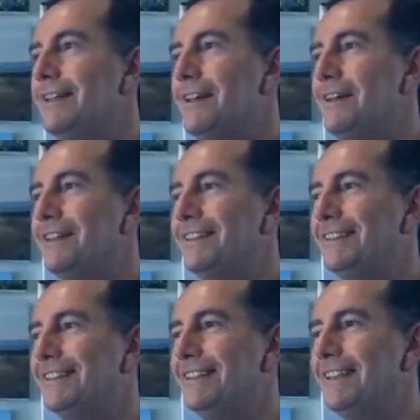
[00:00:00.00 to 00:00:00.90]
It's,
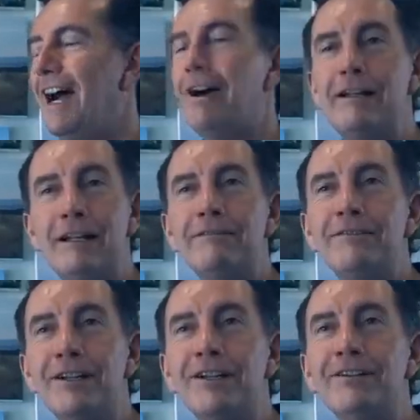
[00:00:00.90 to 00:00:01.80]
I'd
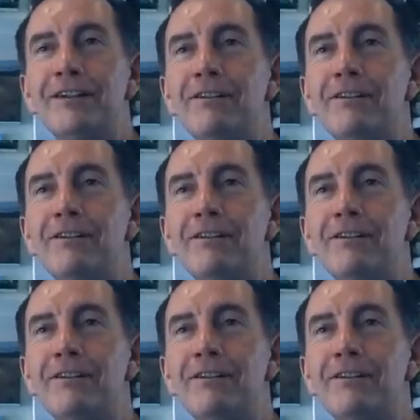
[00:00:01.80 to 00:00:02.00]
love to know,